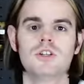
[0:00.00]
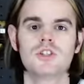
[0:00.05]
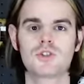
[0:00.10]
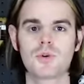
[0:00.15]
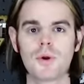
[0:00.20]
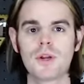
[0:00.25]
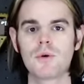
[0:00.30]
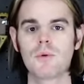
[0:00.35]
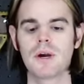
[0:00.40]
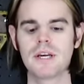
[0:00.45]

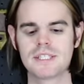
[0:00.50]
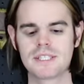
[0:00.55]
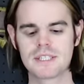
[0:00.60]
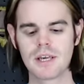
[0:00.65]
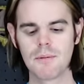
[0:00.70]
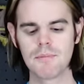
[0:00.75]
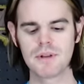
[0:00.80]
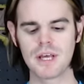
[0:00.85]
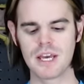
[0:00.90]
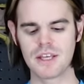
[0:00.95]
So anyway,
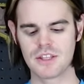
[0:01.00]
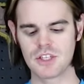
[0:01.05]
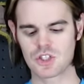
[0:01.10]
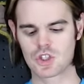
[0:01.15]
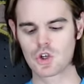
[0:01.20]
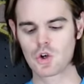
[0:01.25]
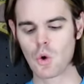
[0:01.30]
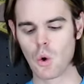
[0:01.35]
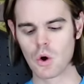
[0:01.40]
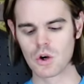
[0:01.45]
someday this
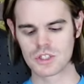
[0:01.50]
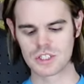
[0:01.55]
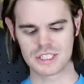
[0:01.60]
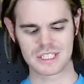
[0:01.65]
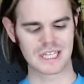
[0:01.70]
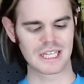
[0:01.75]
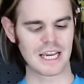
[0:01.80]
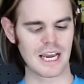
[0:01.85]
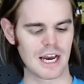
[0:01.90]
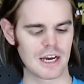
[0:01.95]

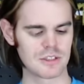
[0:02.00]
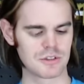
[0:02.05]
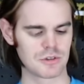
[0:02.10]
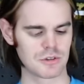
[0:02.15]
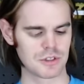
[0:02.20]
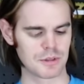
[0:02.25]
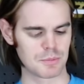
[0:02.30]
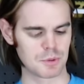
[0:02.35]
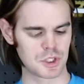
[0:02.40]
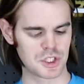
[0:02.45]
gorgeously
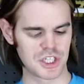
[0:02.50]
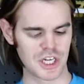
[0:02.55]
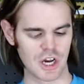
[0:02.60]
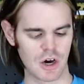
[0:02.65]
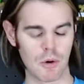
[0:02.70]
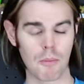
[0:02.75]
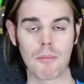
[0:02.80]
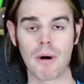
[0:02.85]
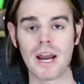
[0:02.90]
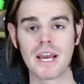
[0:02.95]
hydro-dipped
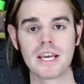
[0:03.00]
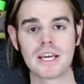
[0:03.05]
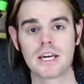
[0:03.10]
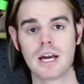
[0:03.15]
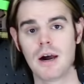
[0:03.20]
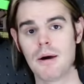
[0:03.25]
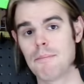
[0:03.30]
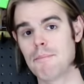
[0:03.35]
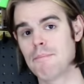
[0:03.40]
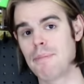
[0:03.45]
shell might
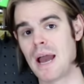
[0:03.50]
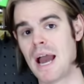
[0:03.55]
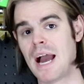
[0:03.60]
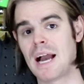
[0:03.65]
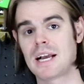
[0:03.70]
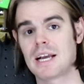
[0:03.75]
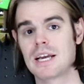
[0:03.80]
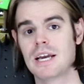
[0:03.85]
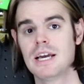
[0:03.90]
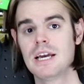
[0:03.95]
come
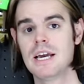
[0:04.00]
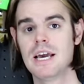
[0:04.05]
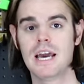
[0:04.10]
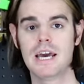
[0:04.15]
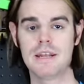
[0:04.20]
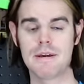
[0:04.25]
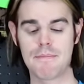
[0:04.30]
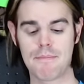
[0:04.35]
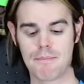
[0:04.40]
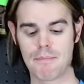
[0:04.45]
back,
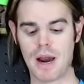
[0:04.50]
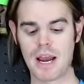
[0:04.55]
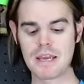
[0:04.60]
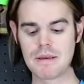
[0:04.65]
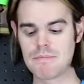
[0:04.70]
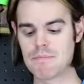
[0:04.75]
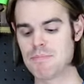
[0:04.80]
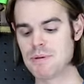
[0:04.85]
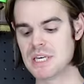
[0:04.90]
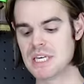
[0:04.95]
and it
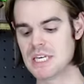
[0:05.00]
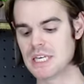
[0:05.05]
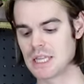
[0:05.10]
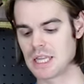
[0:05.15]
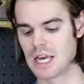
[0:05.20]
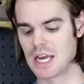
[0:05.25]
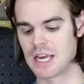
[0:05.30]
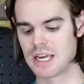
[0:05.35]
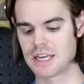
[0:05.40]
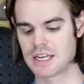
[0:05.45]
might be
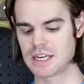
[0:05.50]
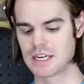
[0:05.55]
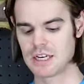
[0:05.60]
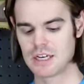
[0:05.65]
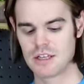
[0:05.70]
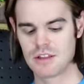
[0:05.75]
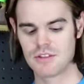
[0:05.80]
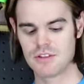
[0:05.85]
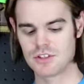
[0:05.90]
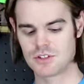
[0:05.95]
like
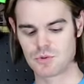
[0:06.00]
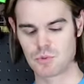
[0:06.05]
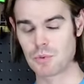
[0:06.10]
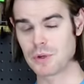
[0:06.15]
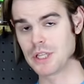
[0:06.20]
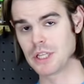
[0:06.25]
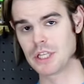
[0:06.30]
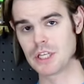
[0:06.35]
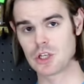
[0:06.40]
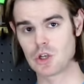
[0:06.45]
this
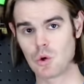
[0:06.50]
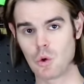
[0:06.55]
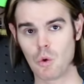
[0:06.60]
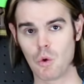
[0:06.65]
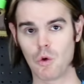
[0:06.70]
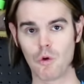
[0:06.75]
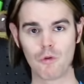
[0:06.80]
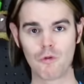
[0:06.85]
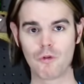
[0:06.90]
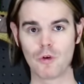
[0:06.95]
really
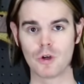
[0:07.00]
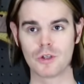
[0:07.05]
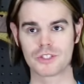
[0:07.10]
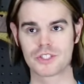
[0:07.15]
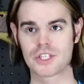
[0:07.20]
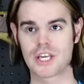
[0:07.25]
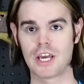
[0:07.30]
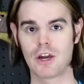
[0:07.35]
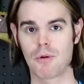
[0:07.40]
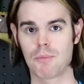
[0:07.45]
cool
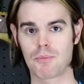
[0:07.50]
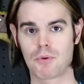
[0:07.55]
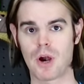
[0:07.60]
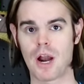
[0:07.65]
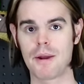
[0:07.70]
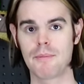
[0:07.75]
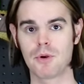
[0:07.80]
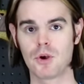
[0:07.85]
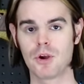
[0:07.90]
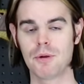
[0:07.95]
full-scale
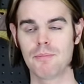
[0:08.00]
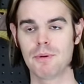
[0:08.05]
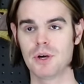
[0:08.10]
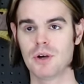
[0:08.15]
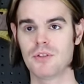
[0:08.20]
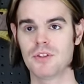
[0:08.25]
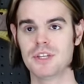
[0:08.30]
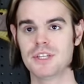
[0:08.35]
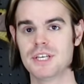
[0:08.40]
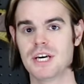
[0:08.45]
primary
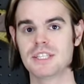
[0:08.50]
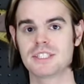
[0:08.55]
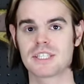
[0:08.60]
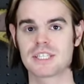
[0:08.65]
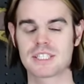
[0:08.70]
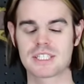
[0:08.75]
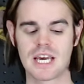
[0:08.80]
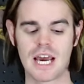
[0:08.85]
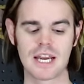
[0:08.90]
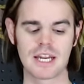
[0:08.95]
build that does
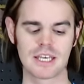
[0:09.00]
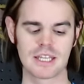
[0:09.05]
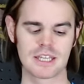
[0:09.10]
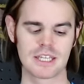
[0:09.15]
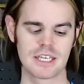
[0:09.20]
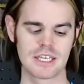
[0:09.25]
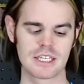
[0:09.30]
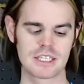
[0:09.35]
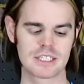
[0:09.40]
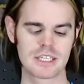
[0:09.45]
exciting
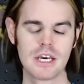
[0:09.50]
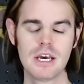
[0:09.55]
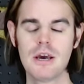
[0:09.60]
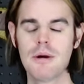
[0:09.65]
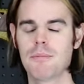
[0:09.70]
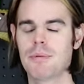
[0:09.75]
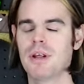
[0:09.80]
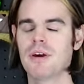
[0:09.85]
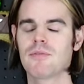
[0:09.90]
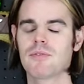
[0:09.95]
things,
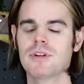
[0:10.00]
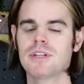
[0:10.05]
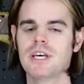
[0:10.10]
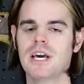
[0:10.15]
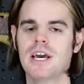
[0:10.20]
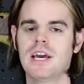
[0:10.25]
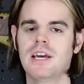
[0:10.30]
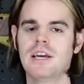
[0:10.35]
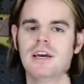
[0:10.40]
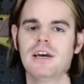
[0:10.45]
but every
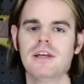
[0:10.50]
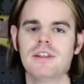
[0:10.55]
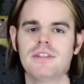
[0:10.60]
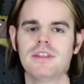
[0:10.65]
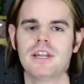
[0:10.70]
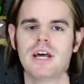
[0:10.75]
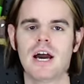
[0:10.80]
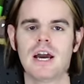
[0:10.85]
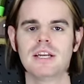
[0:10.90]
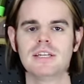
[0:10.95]
day
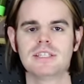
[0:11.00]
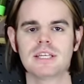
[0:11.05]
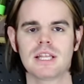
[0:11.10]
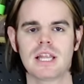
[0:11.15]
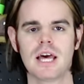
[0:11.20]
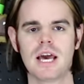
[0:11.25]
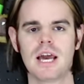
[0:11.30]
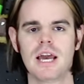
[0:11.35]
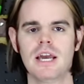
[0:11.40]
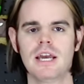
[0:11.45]
that I
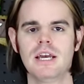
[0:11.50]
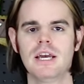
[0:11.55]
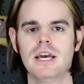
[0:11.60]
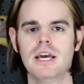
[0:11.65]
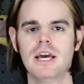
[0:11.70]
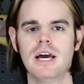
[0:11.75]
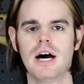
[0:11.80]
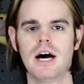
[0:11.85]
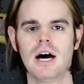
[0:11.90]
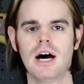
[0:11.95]
delay,
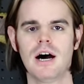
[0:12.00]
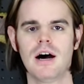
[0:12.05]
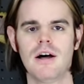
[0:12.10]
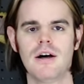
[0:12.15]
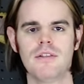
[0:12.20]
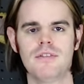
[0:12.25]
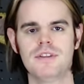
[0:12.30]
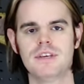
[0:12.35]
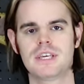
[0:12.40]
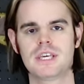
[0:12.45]

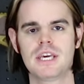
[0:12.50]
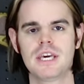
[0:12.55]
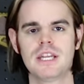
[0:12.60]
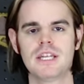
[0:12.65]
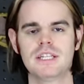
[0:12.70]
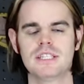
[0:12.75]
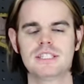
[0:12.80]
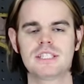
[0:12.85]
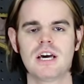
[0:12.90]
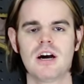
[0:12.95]
uh, the kit
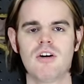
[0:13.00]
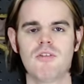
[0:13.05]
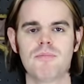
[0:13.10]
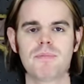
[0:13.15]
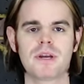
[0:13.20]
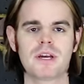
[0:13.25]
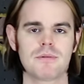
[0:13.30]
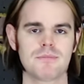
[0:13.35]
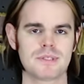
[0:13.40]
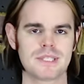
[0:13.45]
itself
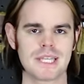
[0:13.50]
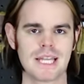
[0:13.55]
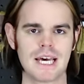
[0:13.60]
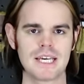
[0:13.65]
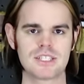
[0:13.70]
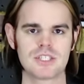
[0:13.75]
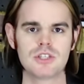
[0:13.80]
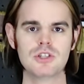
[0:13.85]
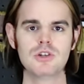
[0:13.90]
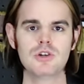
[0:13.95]
becomes
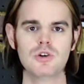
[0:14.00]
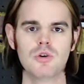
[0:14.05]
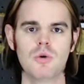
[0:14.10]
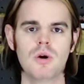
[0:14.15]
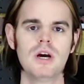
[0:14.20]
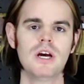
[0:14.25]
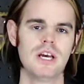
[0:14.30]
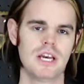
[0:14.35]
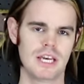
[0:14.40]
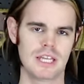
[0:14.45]
less new
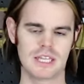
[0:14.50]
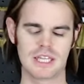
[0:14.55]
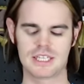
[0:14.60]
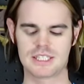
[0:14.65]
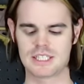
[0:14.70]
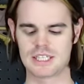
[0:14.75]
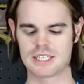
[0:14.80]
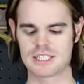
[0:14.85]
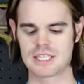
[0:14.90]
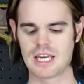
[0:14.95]
and
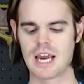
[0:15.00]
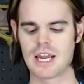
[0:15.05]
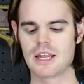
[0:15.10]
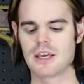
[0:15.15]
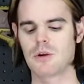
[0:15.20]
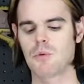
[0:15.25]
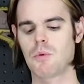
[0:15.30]
less exciting.